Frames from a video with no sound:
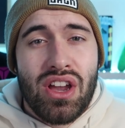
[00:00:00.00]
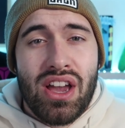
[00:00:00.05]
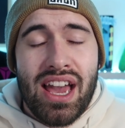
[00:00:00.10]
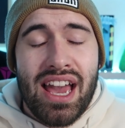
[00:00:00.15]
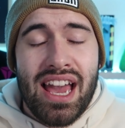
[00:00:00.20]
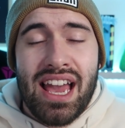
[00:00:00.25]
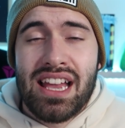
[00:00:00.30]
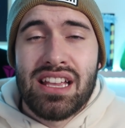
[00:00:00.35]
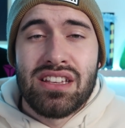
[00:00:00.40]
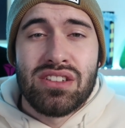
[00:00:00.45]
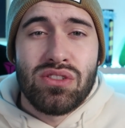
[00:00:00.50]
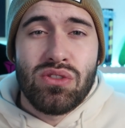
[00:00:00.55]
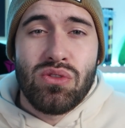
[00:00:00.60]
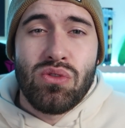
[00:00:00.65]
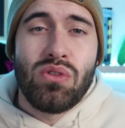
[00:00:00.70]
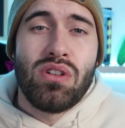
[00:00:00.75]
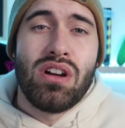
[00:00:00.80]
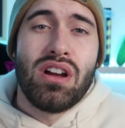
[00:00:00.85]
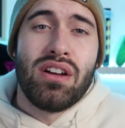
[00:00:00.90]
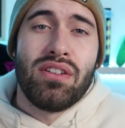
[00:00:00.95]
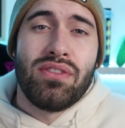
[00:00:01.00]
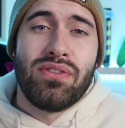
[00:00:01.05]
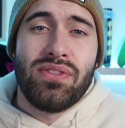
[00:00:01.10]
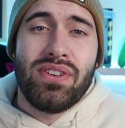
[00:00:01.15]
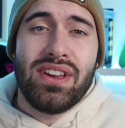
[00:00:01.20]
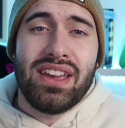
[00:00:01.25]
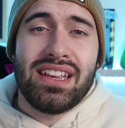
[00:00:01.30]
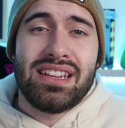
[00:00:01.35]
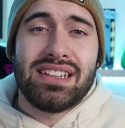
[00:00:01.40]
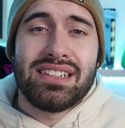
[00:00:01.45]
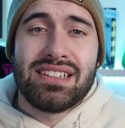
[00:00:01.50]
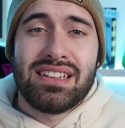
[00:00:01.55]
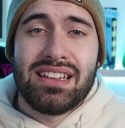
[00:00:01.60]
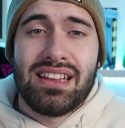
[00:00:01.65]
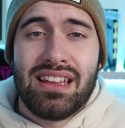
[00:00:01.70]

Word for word: her hands or her feet.